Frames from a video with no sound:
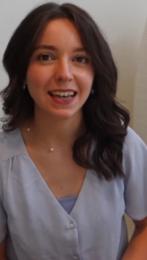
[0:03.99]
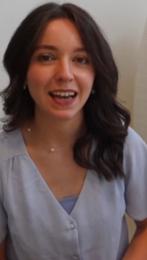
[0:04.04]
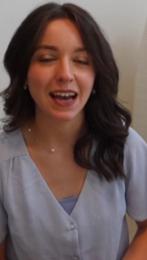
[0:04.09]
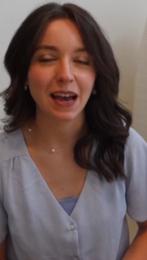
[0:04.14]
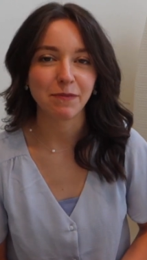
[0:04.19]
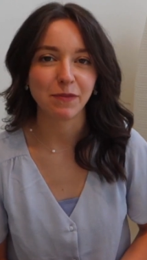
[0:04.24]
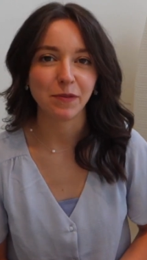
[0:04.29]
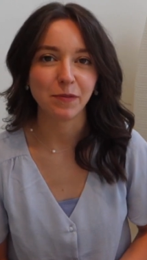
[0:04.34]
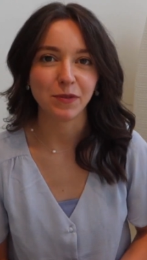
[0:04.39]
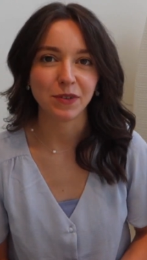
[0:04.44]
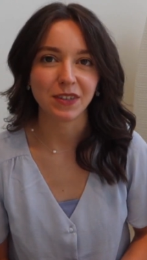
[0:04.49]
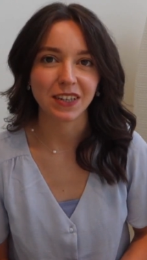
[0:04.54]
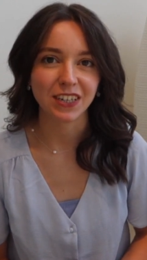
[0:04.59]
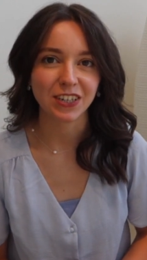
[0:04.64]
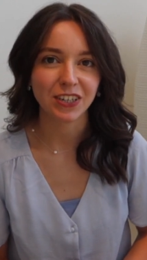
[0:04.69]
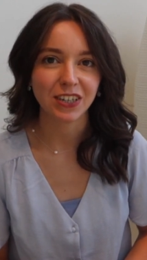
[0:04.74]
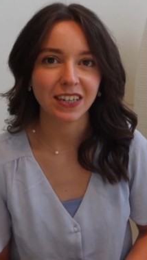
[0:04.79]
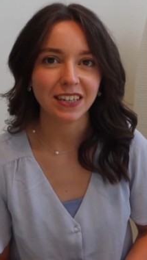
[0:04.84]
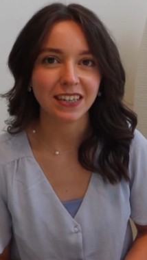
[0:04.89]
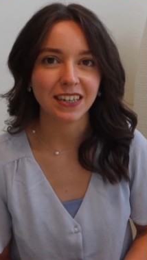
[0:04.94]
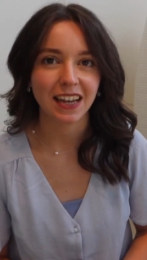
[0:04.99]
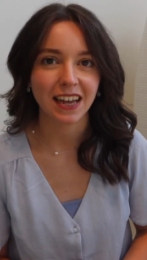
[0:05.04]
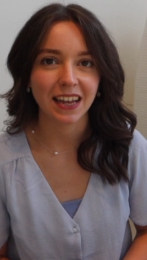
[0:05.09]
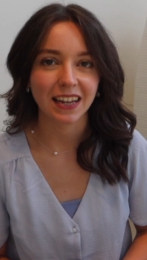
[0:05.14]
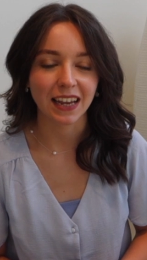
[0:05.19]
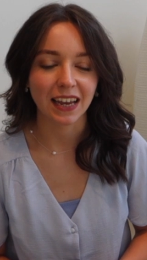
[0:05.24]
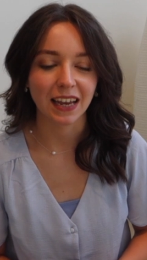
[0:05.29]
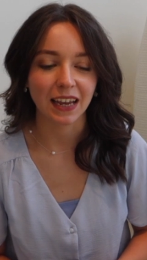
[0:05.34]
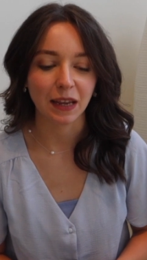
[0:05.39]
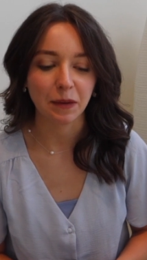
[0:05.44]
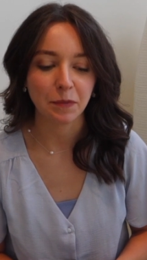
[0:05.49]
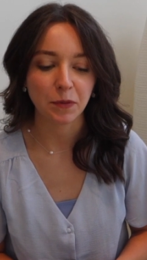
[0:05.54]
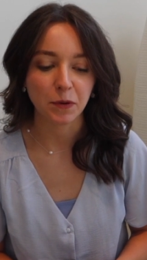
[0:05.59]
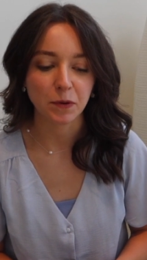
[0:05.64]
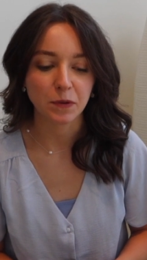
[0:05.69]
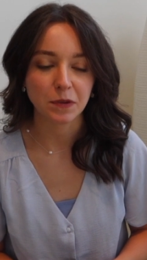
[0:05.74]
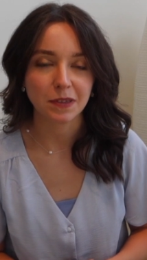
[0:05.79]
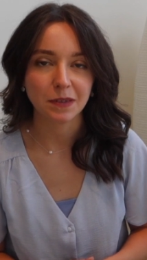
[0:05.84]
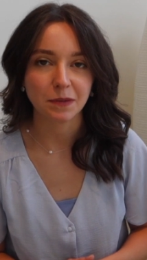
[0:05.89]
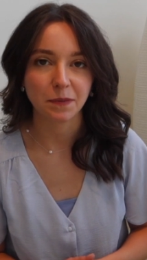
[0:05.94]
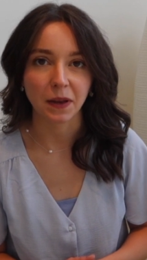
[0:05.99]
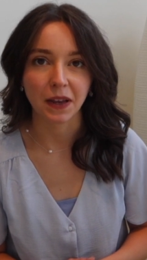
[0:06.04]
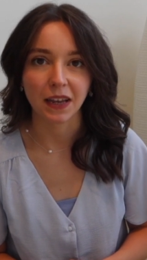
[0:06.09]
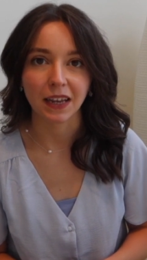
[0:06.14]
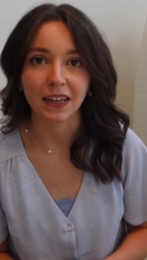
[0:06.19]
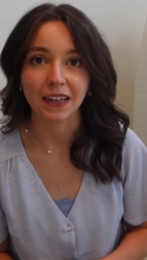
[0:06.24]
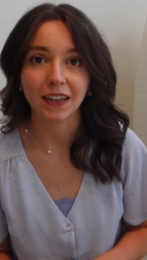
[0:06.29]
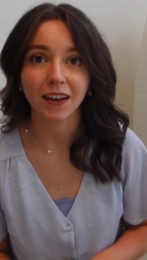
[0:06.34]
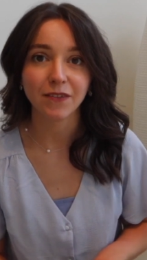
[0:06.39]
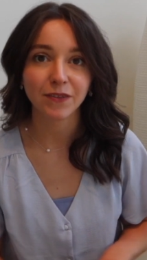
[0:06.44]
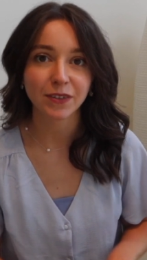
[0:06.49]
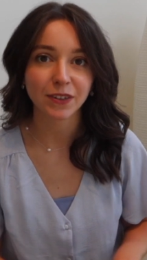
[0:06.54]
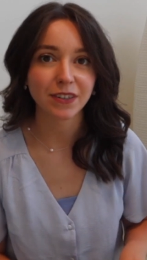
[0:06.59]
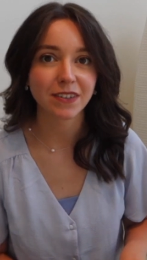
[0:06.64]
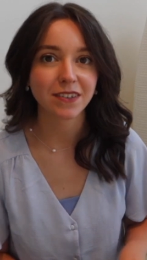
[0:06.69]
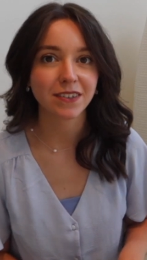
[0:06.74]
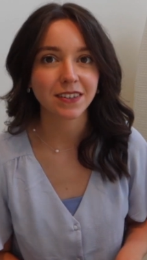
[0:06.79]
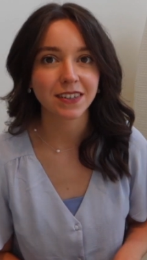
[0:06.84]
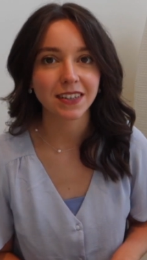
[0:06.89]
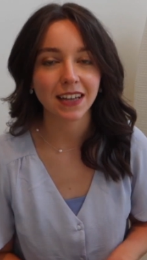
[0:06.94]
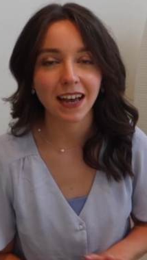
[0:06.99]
I'm a musician and I post my covers